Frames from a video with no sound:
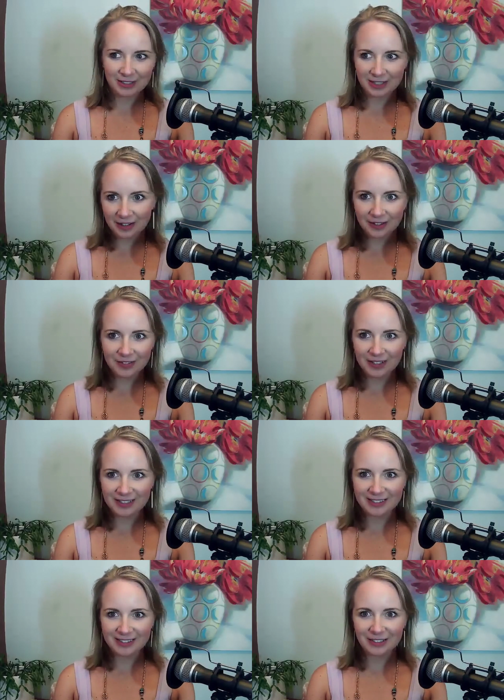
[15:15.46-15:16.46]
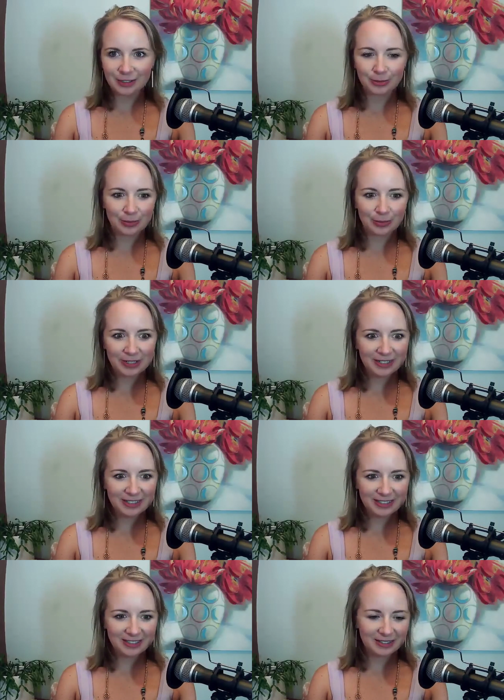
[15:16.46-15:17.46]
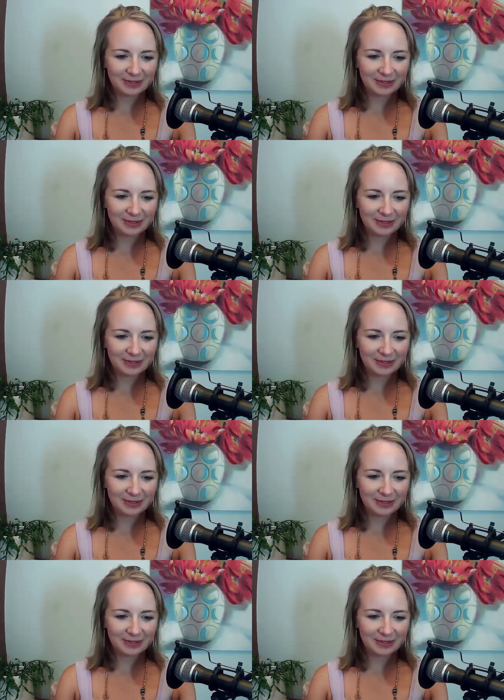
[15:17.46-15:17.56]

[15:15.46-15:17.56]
yourself and your purpose.